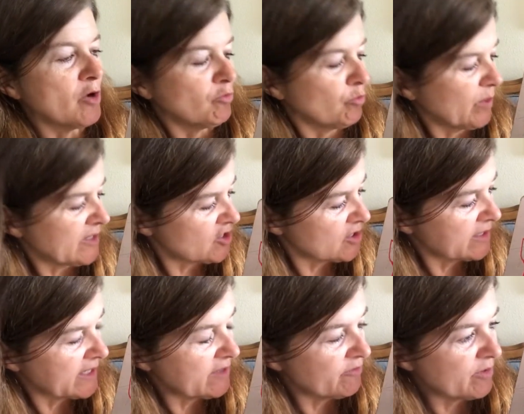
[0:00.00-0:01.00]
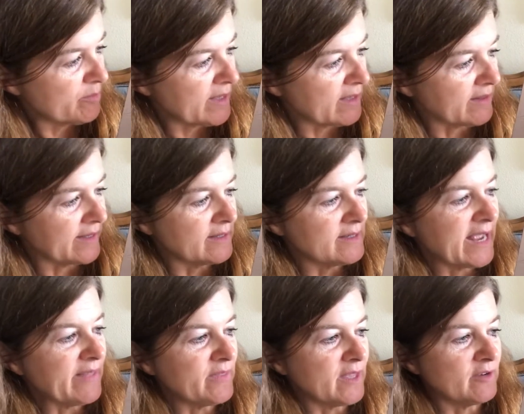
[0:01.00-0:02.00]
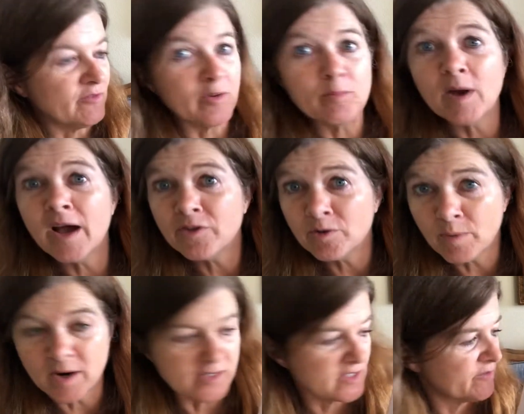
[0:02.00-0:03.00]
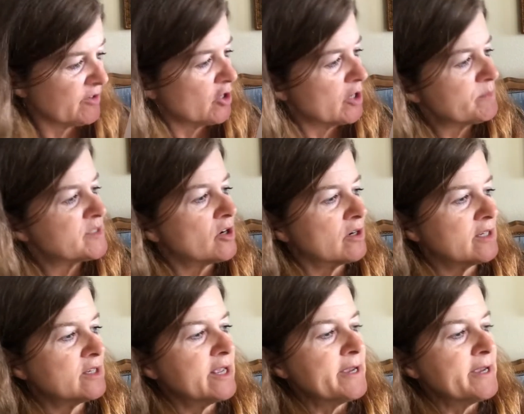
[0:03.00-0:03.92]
originally from England, and then from other parts of Europe started